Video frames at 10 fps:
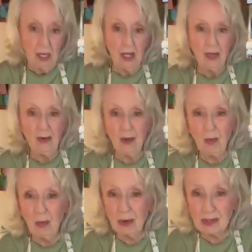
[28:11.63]
You don't
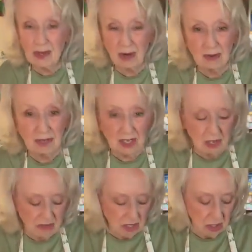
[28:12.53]
want to serve
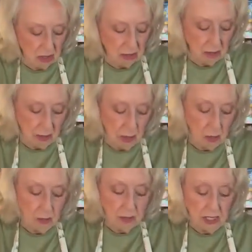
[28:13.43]
stuff in an ugly
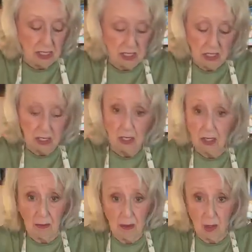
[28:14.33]
bowl. This isn't an
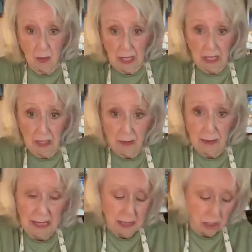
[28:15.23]
ugly bowl right here, but
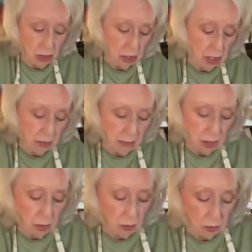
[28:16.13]
it's a cooking
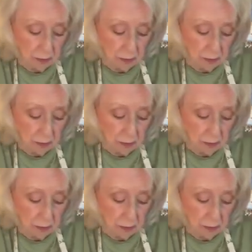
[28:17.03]
bowl.